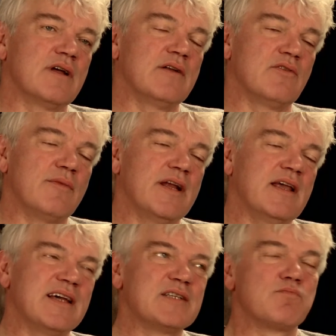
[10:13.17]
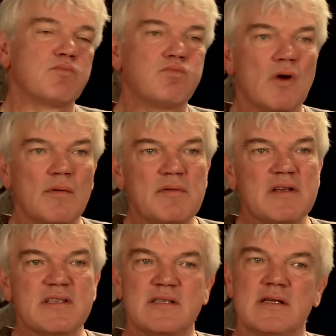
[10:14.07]
in Romania is
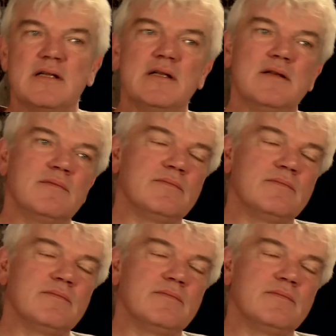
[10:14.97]
probably still